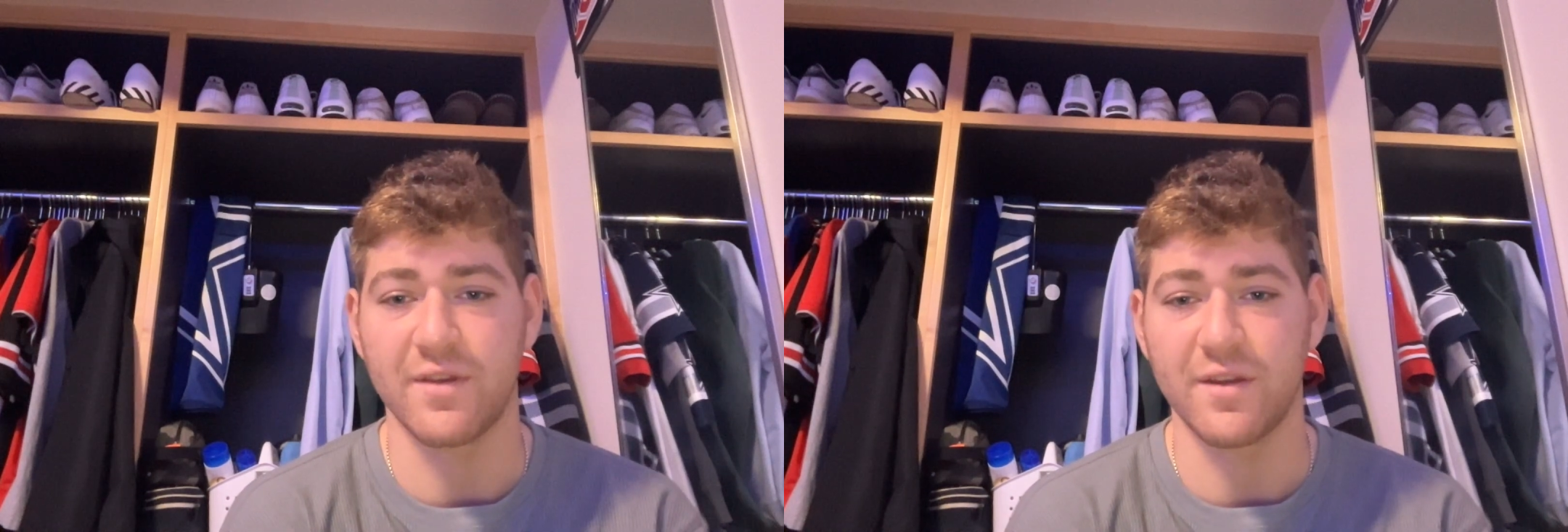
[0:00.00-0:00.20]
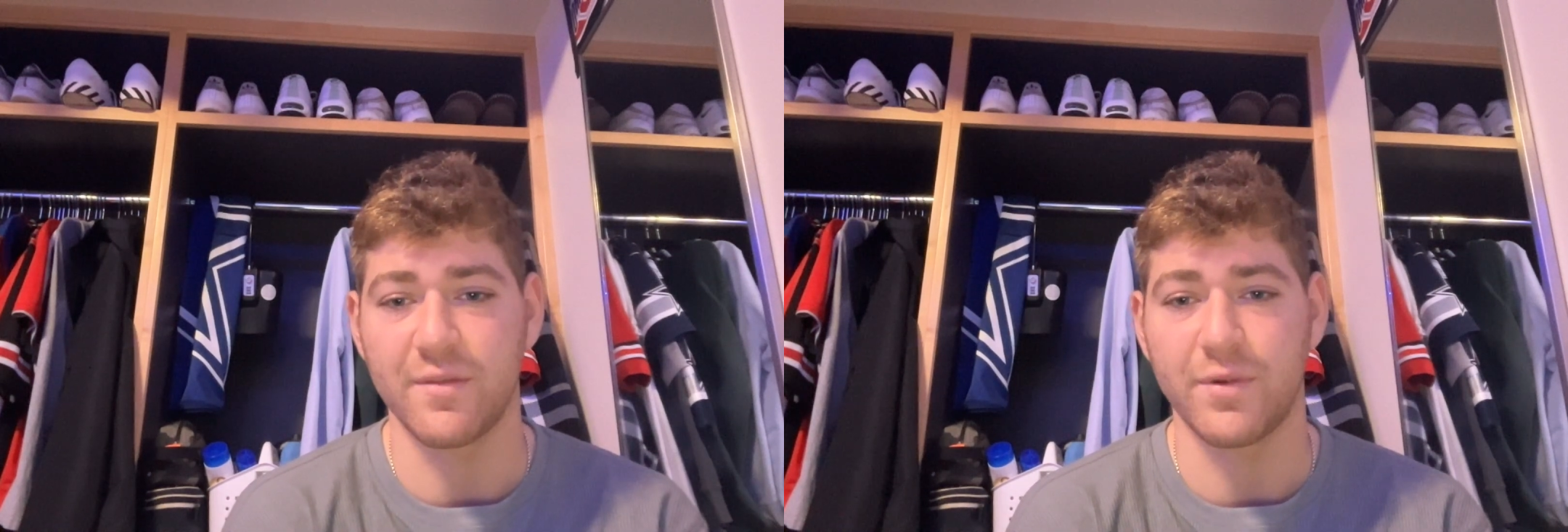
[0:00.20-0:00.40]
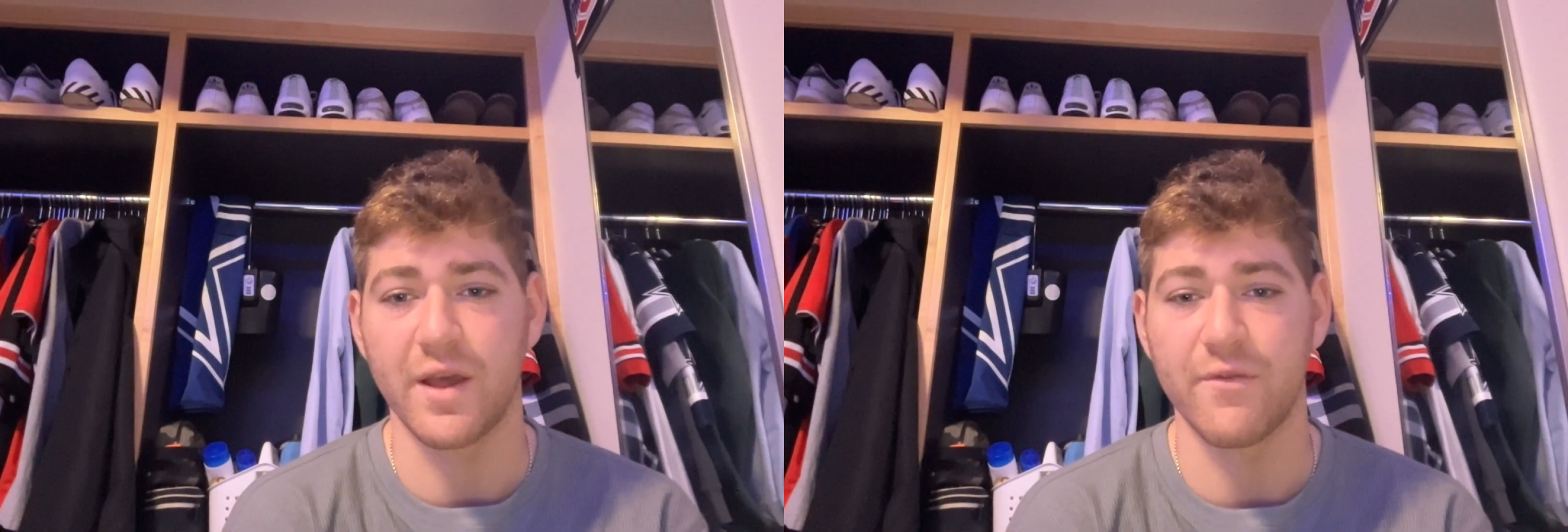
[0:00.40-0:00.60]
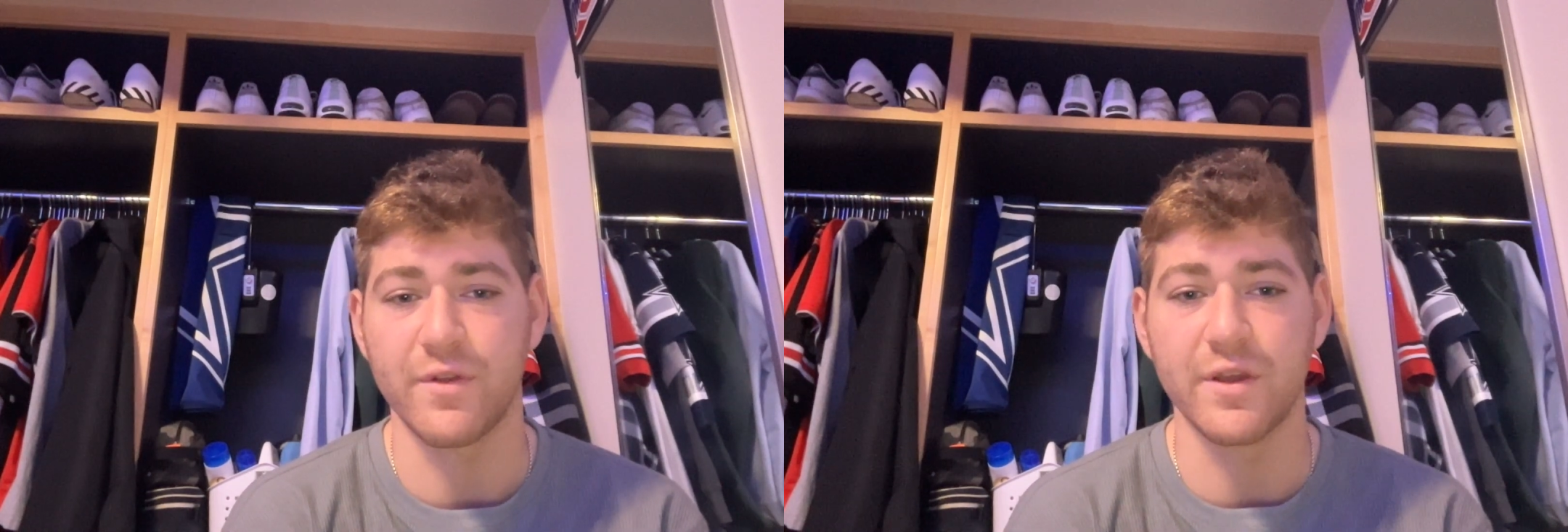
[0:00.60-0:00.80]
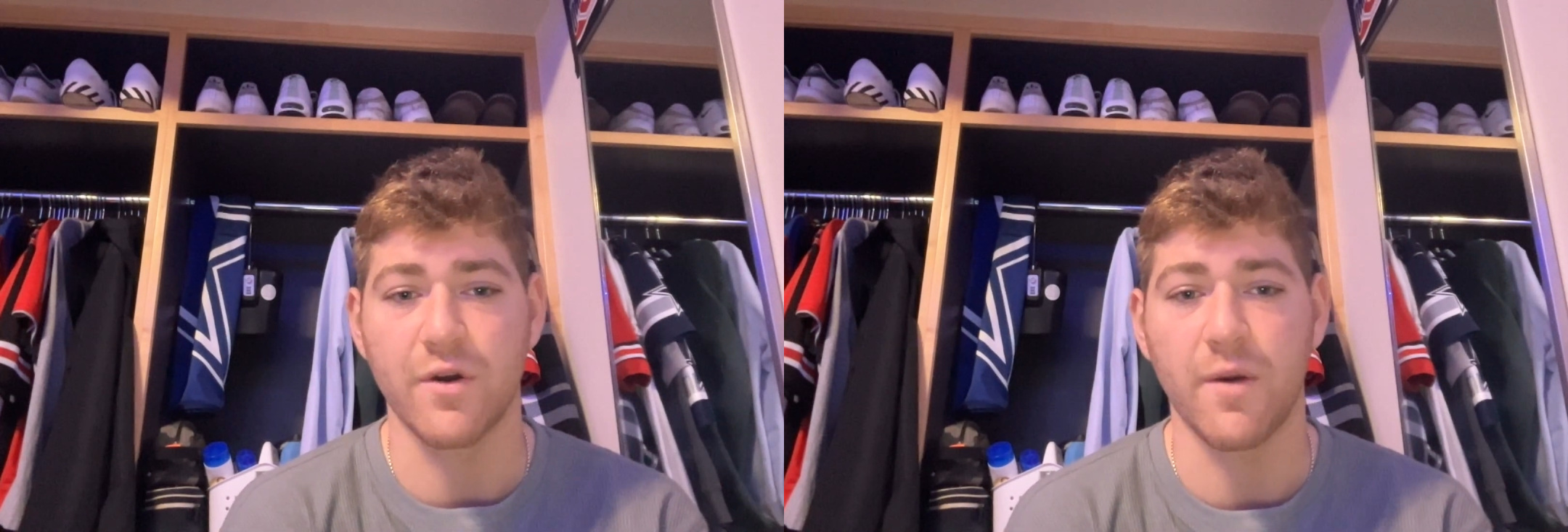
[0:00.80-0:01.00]
into the play
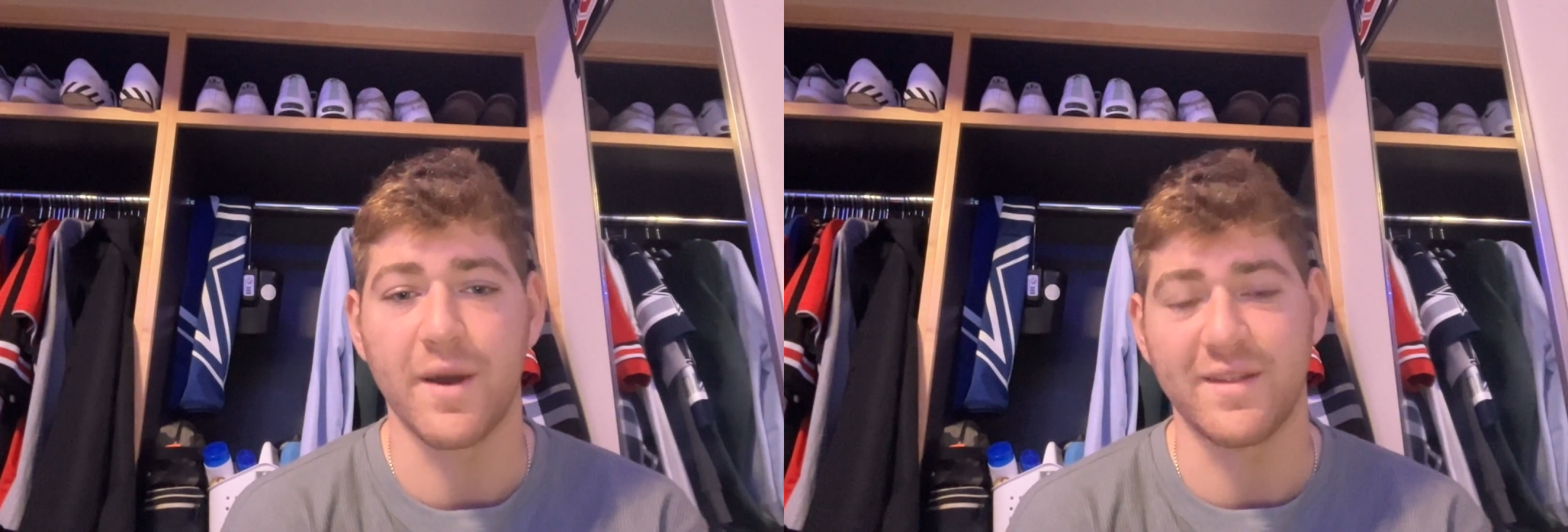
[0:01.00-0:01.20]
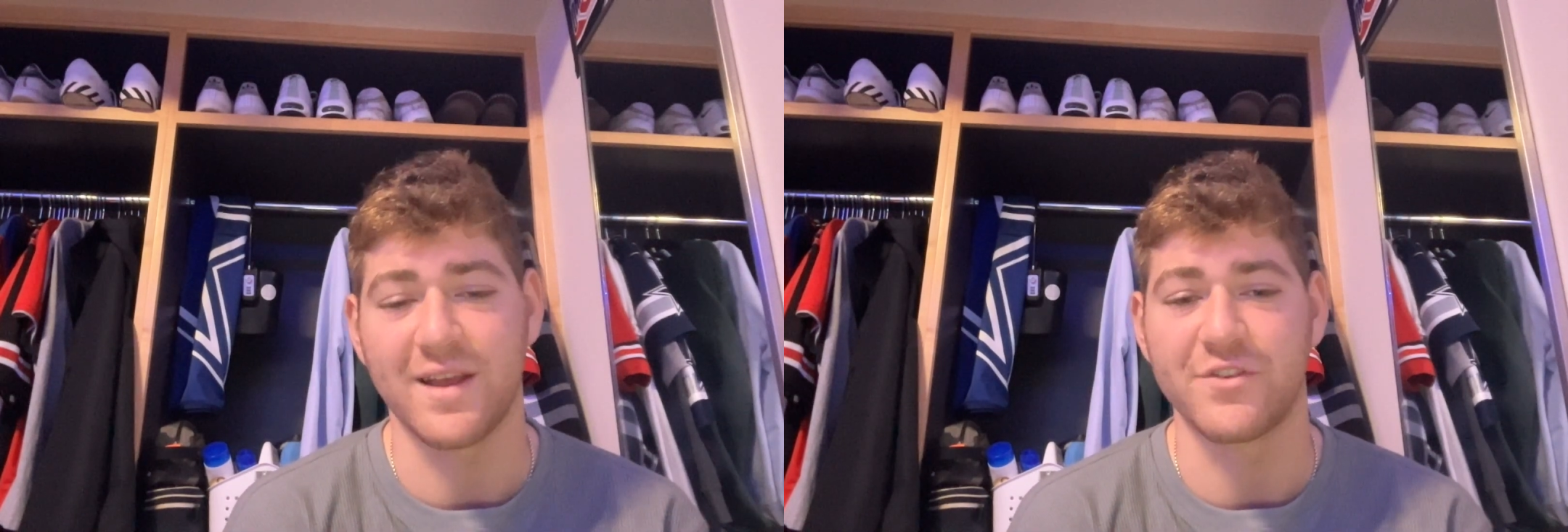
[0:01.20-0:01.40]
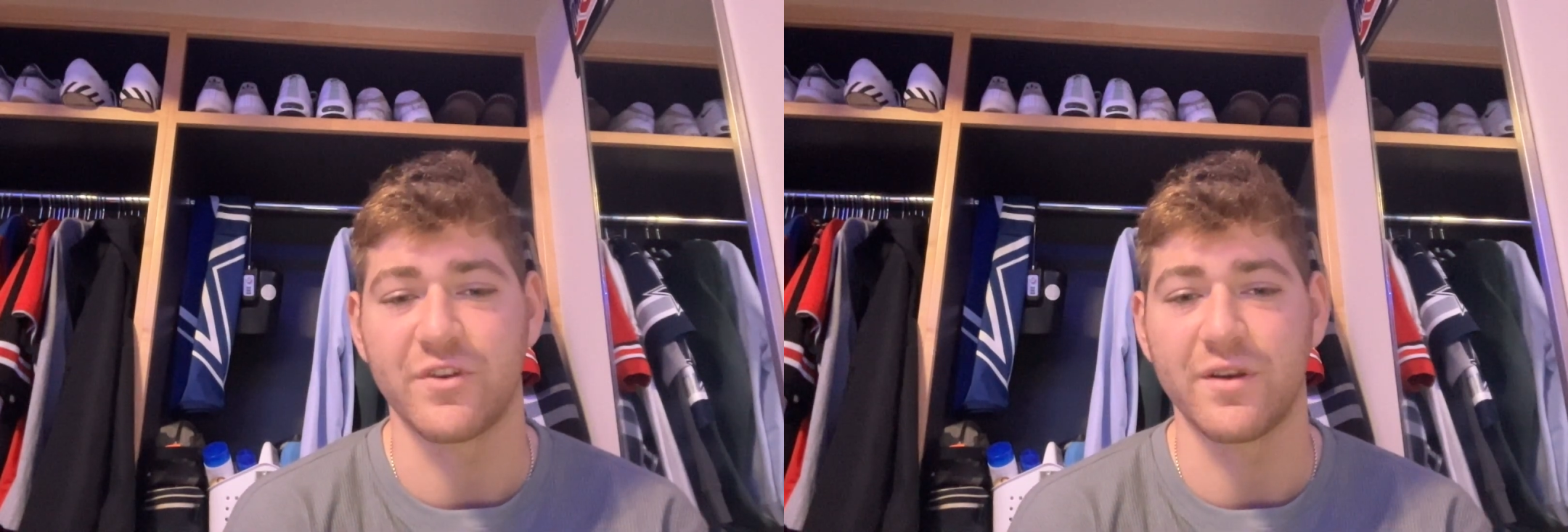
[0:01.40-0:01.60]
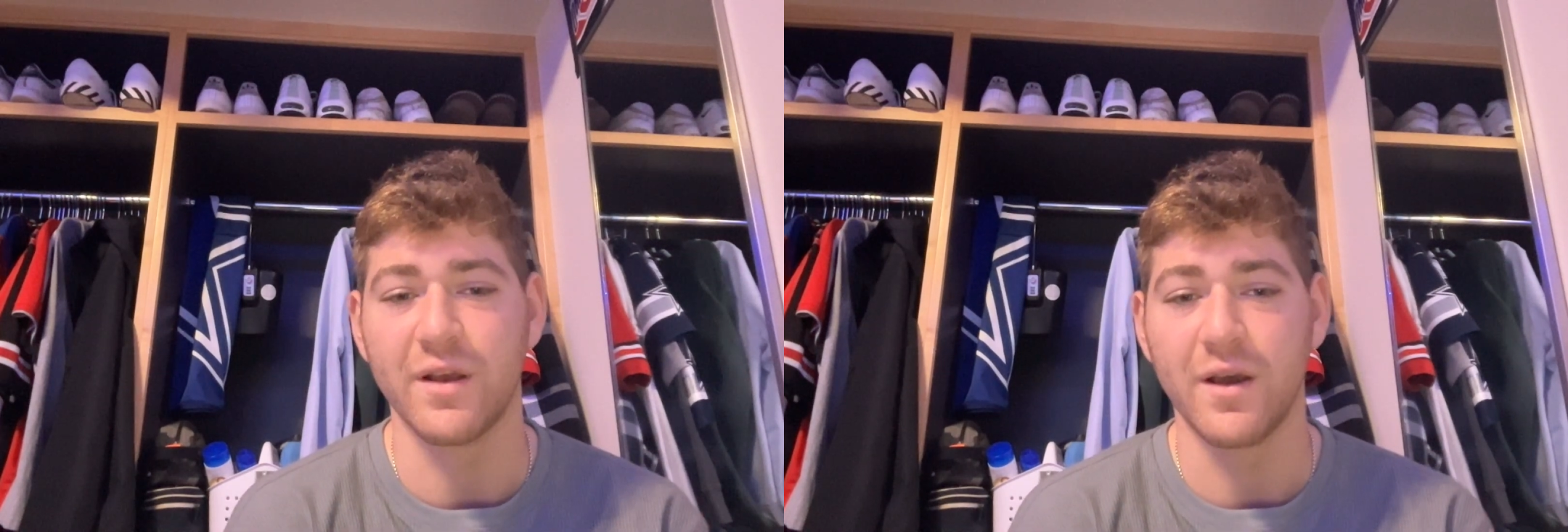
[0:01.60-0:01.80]
really caught my attention.